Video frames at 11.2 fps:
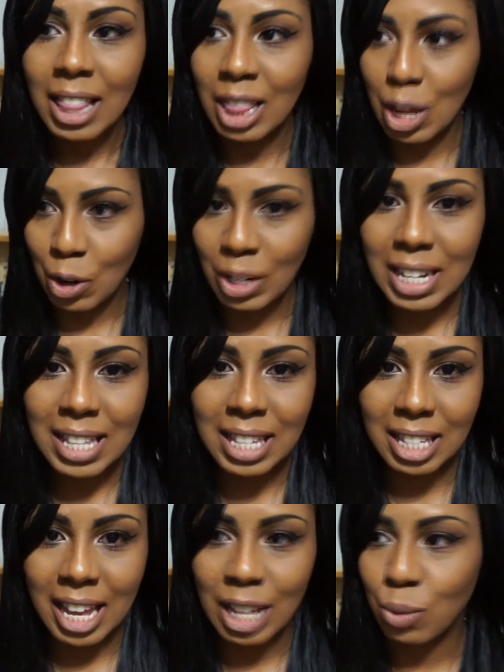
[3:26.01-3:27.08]
Literally, the
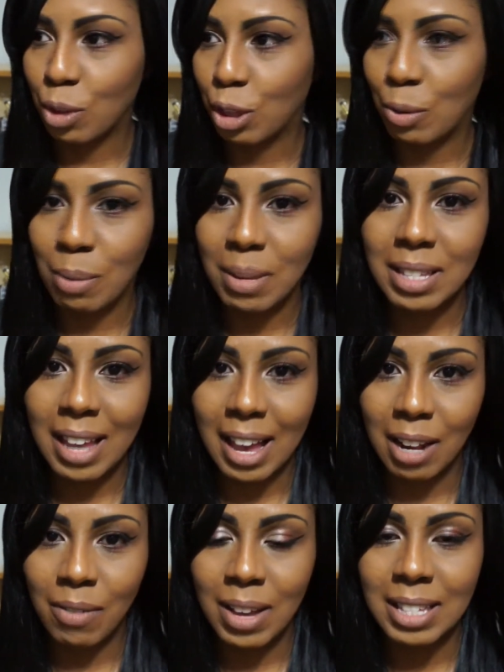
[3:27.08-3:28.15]
States were 3 months
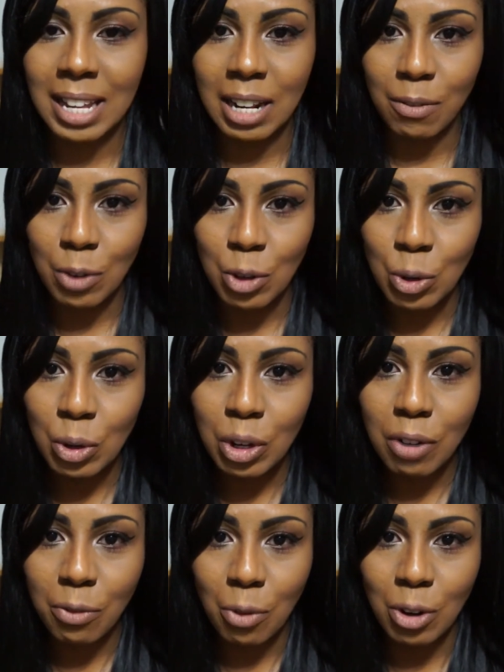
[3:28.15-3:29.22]
ahead of us, and if you
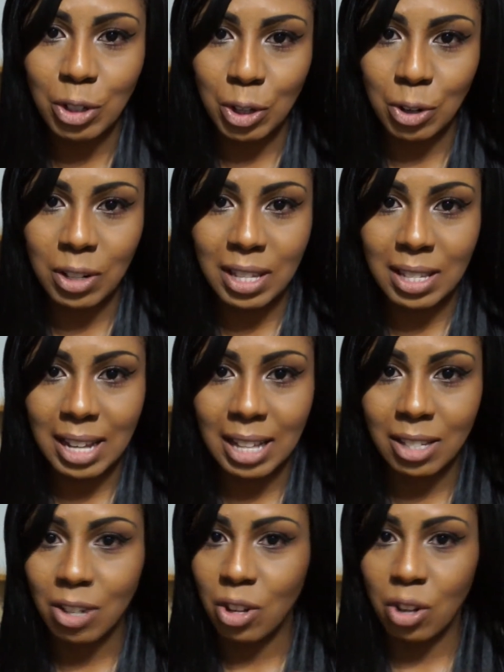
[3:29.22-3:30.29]
could afford to go to the
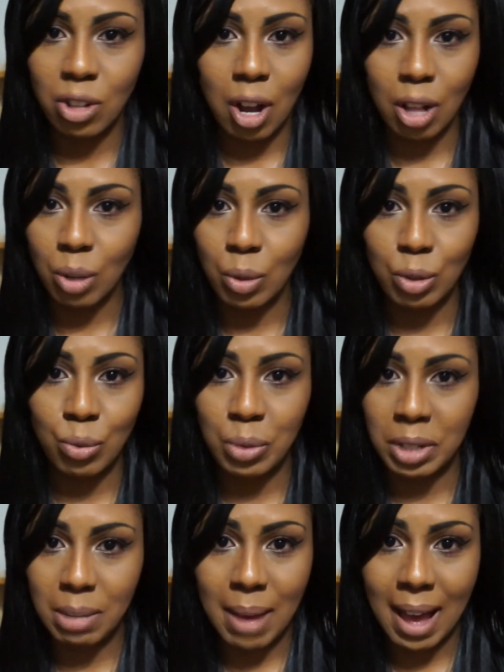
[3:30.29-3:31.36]
States, because our dollar was
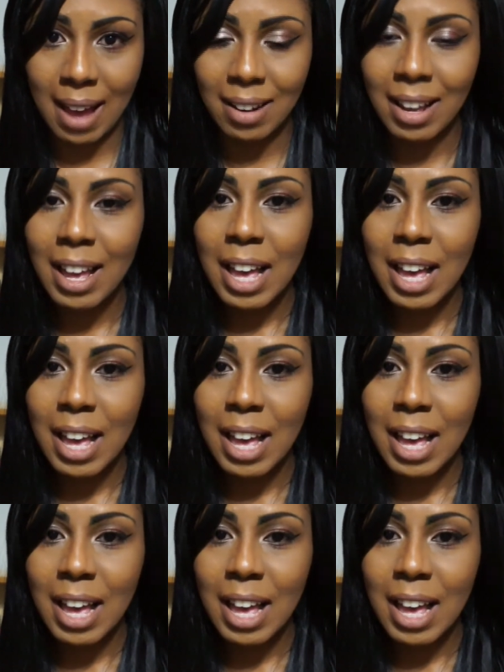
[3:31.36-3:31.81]
really bad,